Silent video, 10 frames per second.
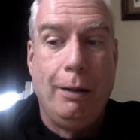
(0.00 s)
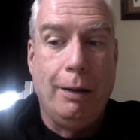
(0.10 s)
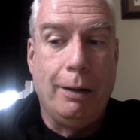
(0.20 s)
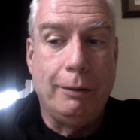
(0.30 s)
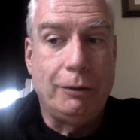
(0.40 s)

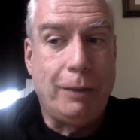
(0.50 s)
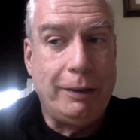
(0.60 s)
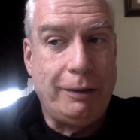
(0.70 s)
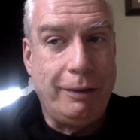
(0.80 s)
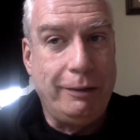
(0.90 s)
Uh, so I
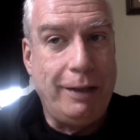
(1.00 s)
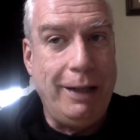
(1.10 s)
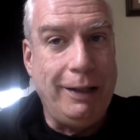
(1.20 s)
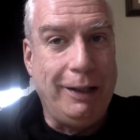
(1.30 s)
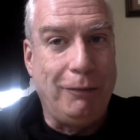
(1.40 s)
started
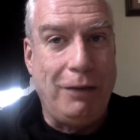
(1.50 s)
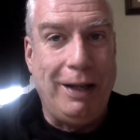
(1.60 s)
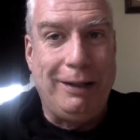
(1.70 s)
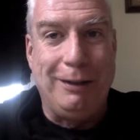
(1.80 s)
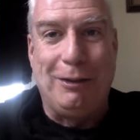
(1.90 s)
taking
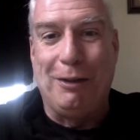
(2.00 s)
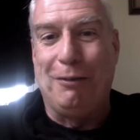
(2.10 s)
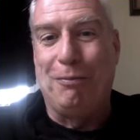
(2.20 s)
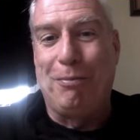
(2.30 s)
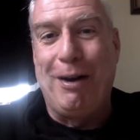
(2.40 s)
advantage
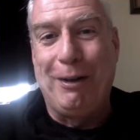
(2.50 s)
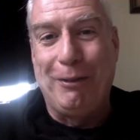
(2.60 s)
of Mark